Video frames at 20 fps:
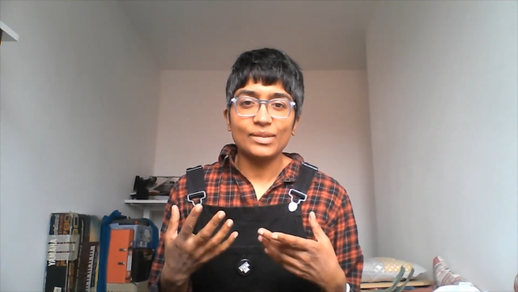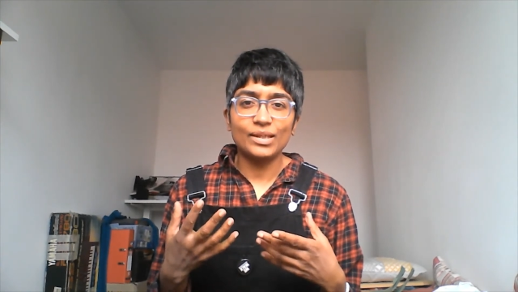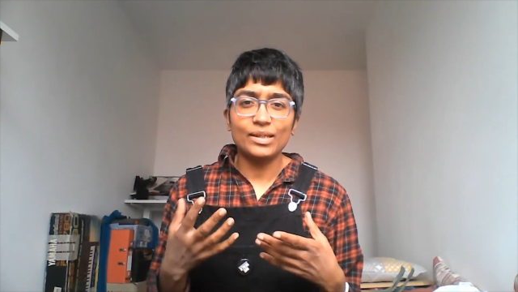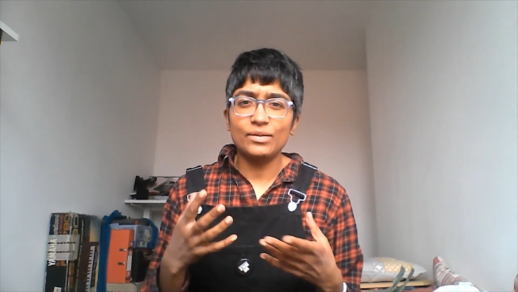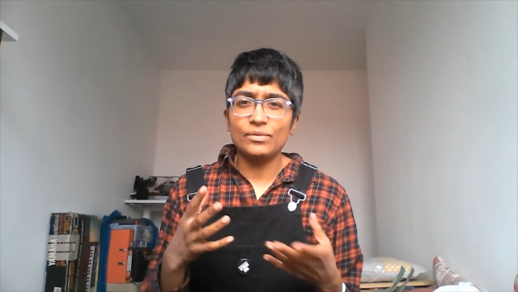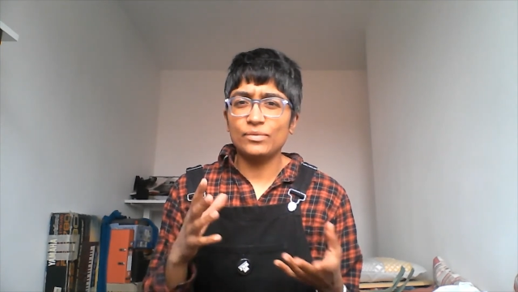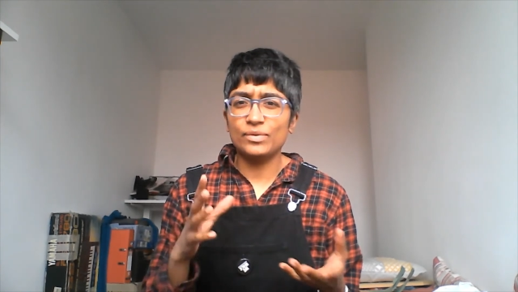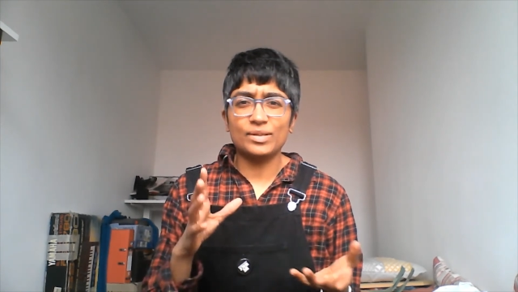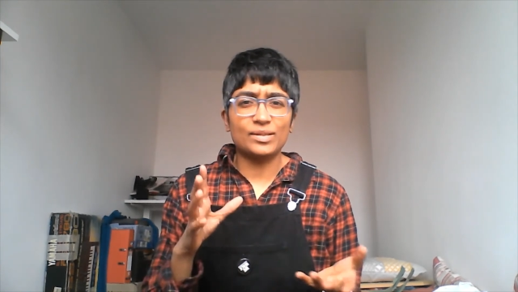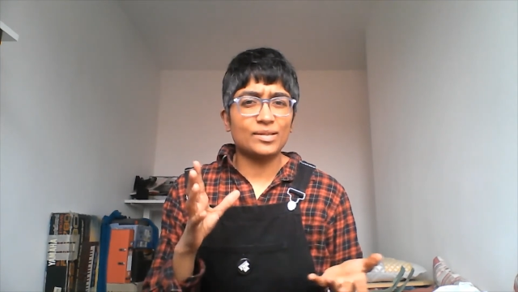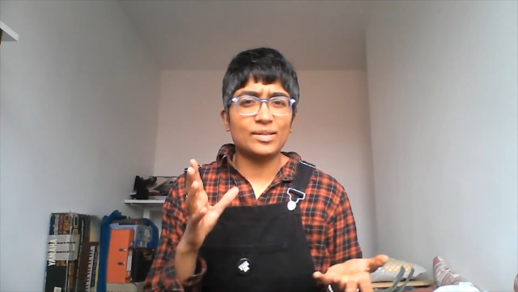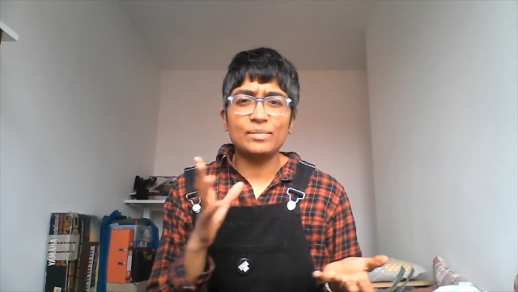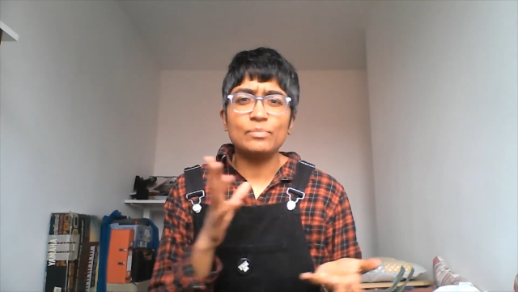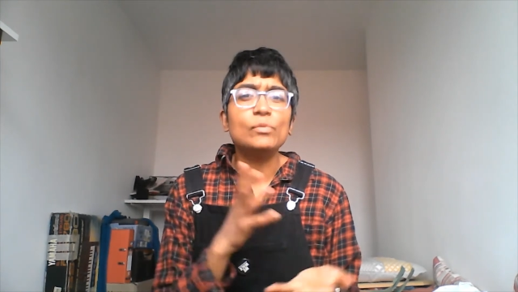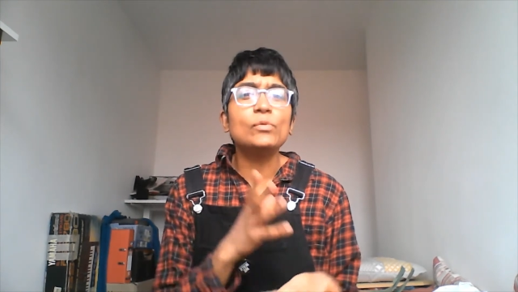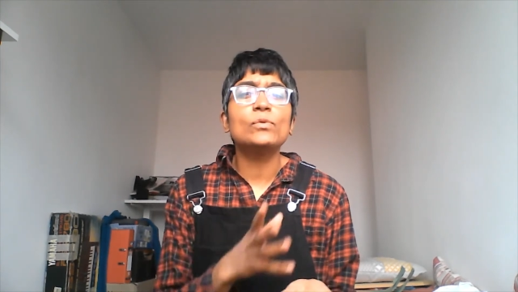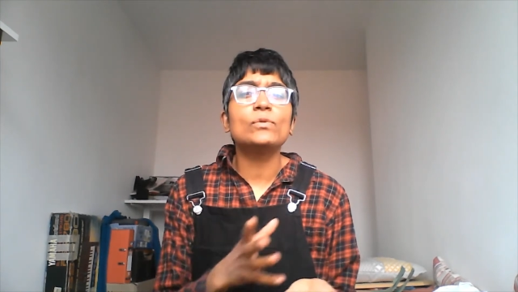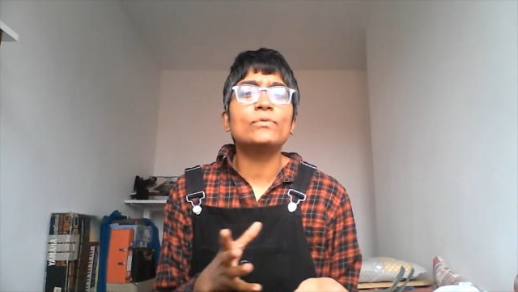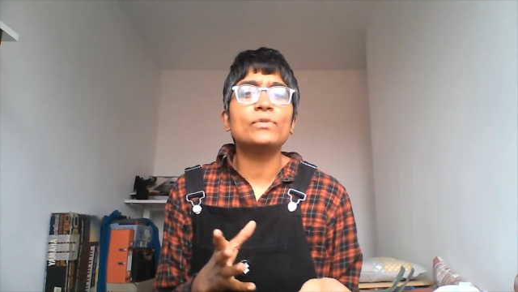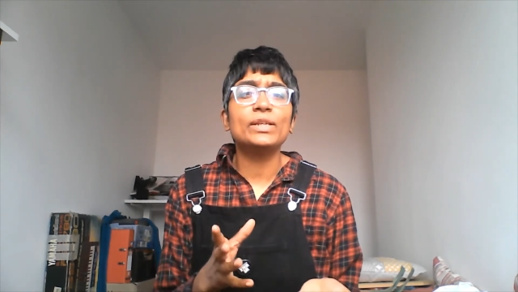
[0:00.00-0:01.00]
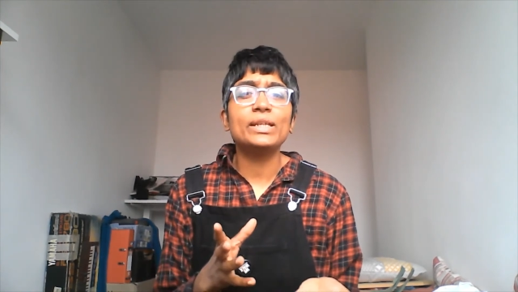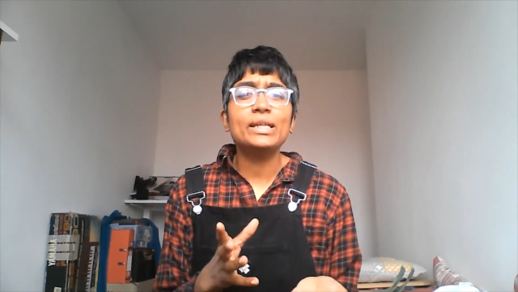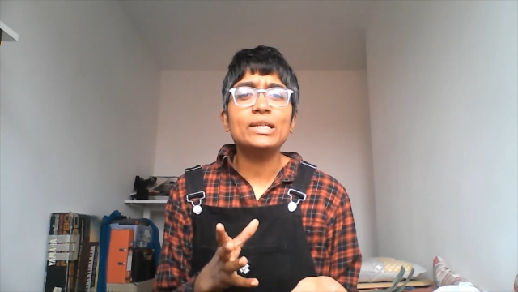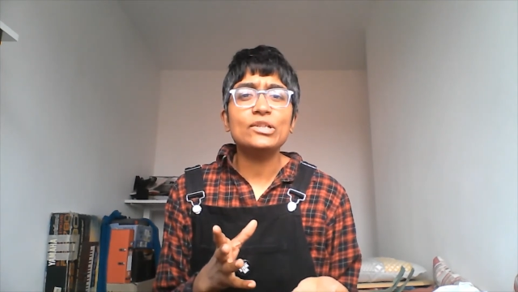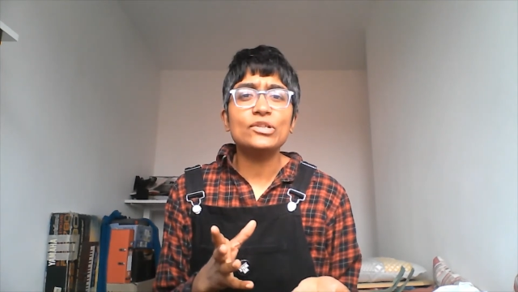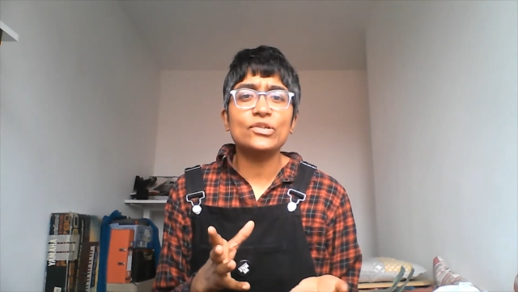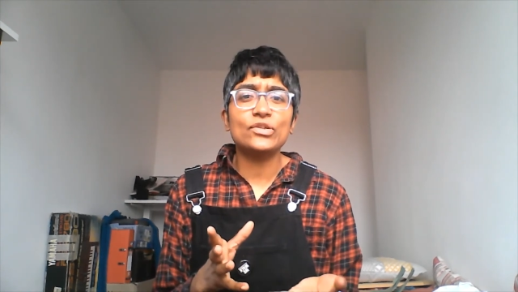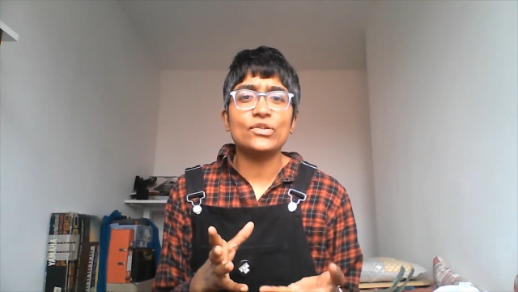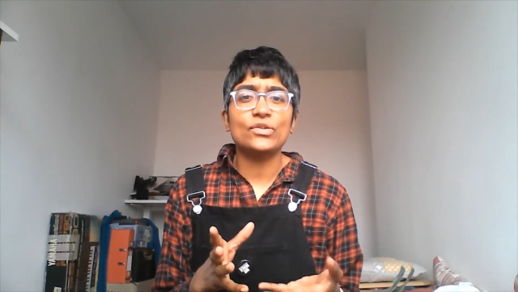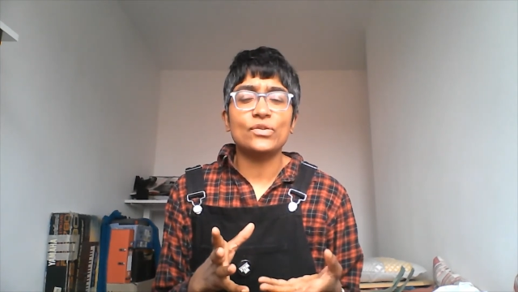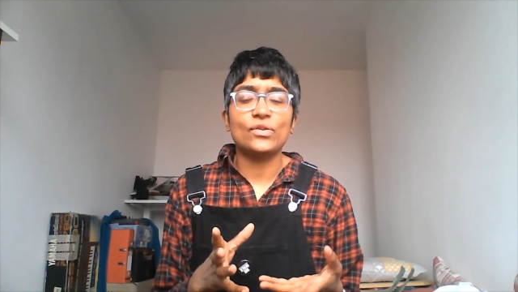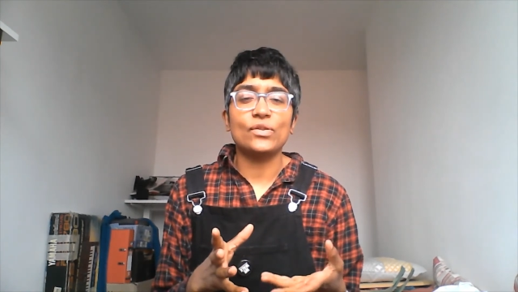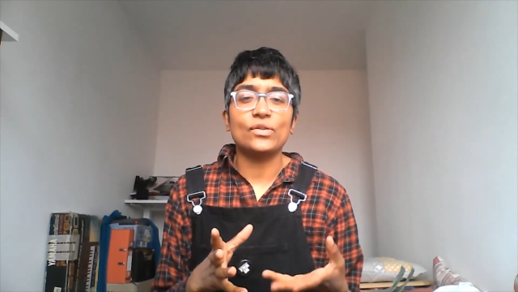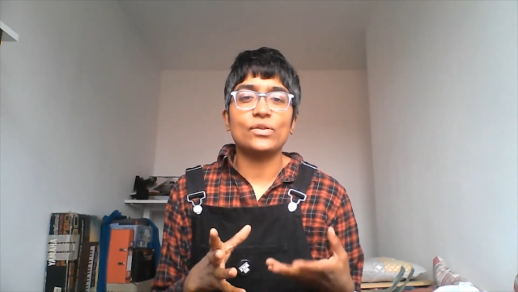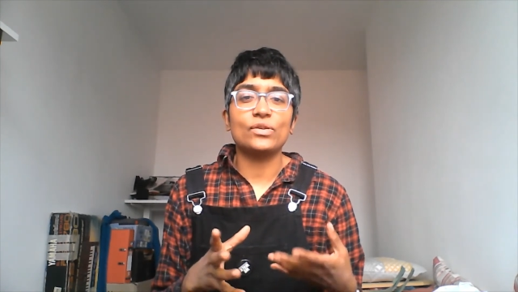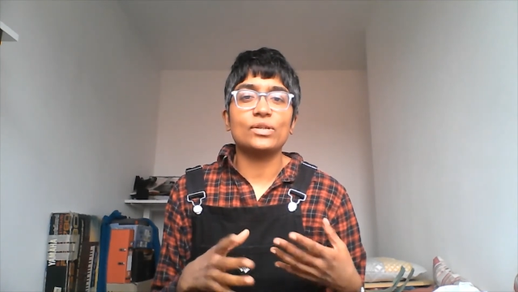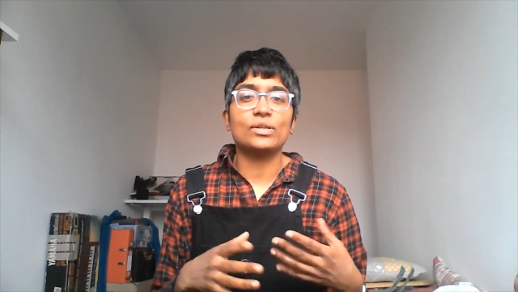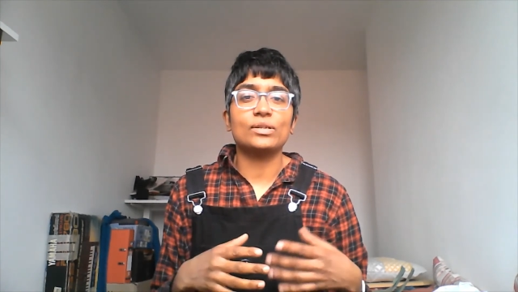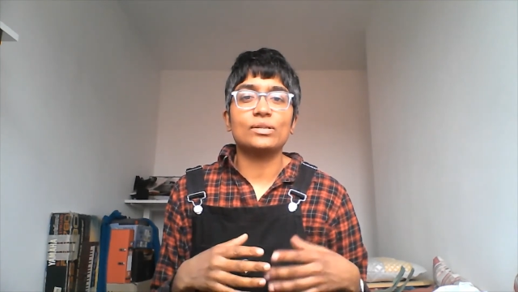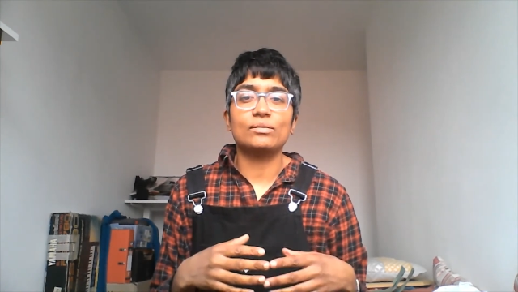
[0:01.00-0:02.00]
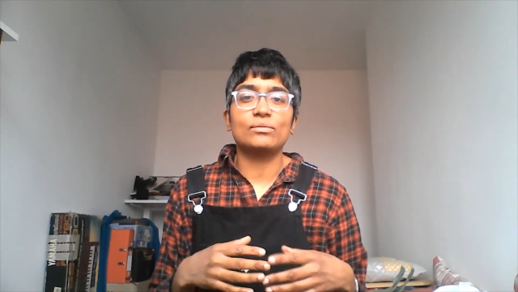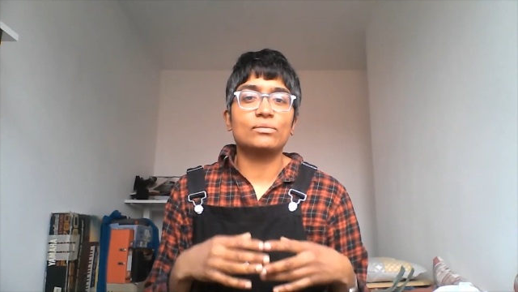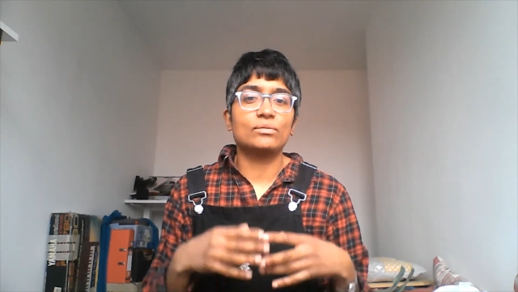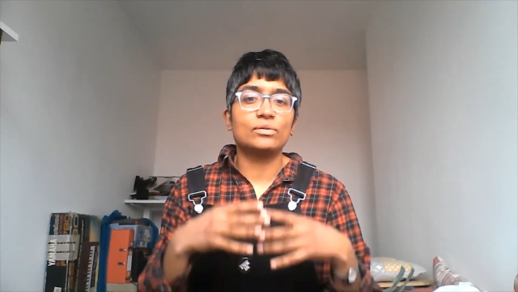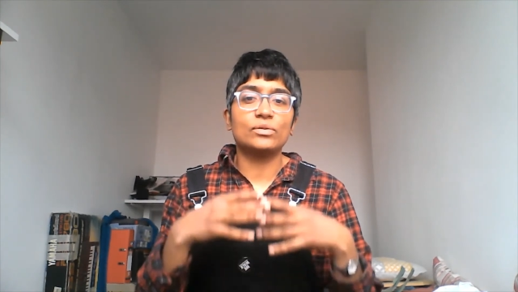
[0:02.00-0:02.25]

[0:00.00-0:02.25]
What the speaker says: was a small village that